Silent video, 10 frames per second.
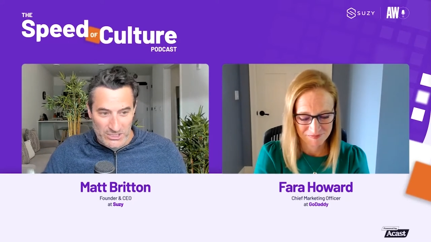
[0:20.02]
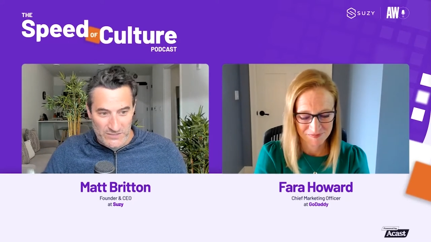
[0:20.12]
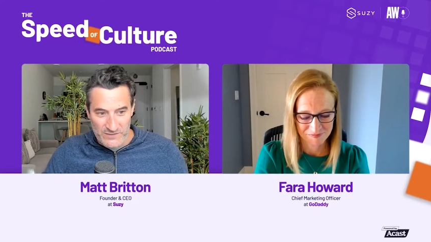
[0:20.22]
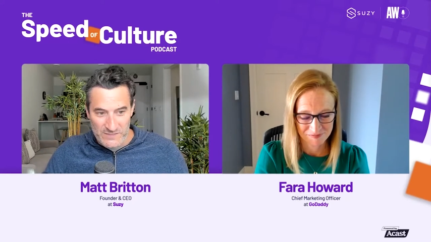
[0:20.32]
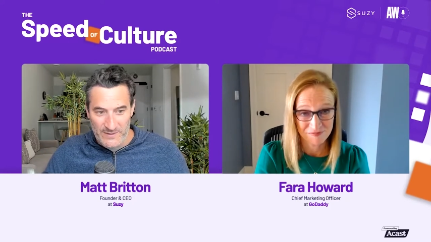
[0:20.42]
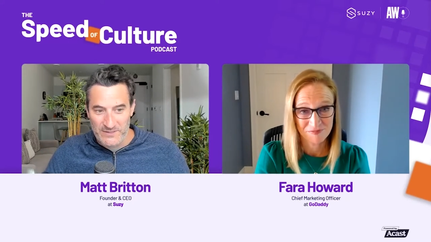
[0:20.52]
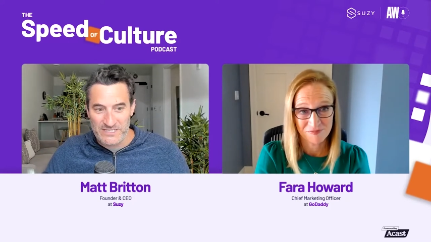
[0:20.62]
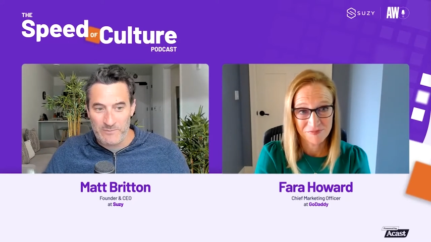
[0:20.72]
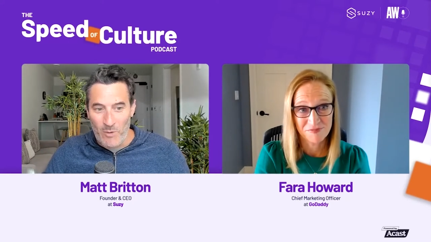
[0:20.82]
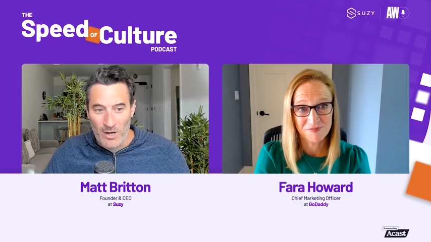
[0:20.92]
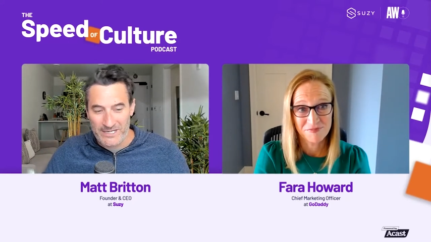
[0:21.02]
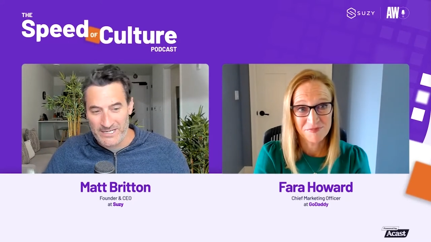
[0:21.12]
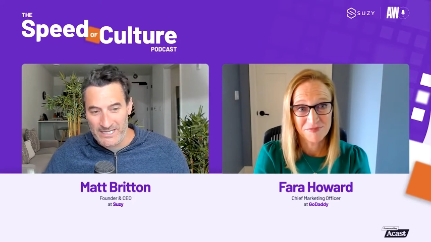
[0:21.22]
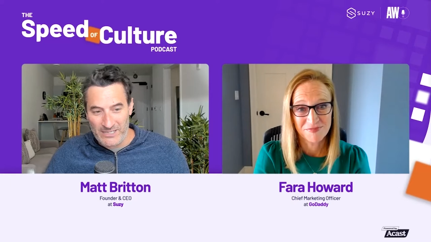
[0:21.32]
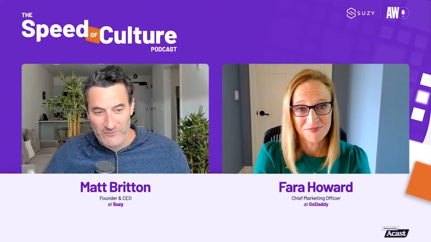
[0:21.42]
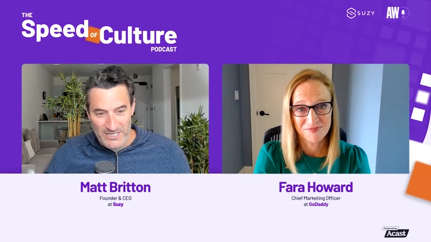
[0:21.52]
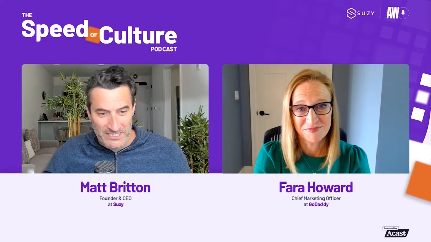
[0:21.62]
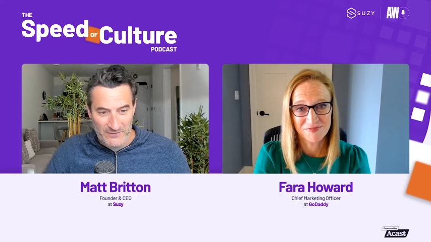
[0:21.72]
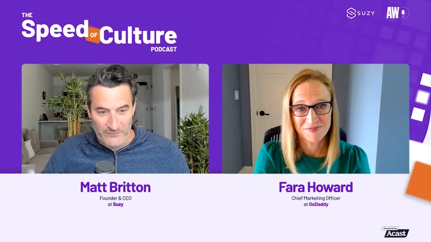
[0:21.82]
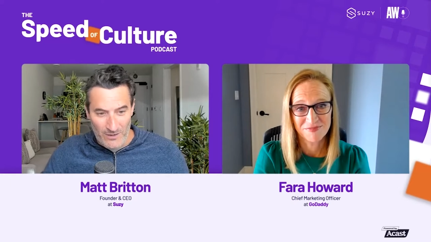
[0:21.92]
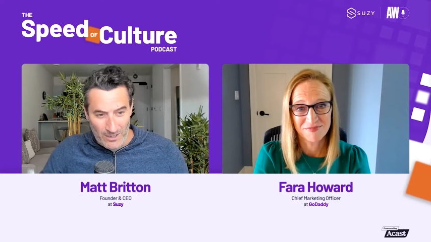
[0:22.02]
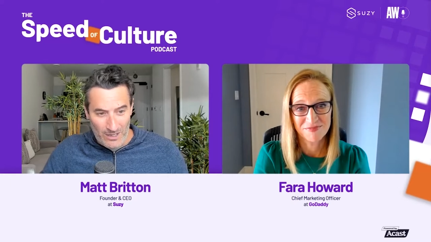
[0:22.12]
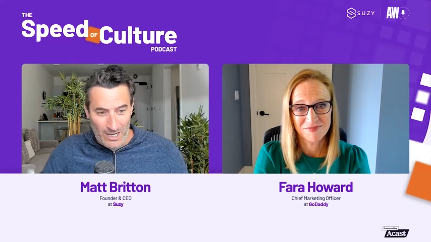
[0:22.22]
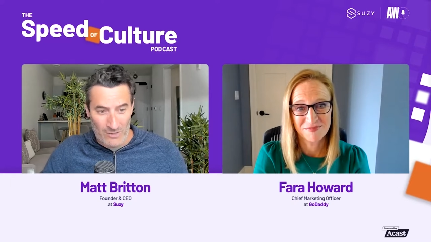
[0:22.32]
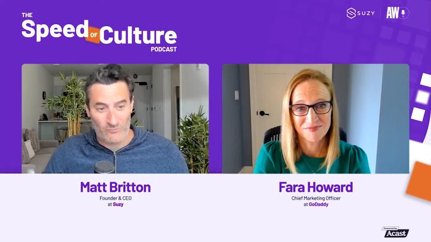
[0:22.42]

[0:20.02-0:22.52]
Speaker 1: years of experience in marketing, raising from uh,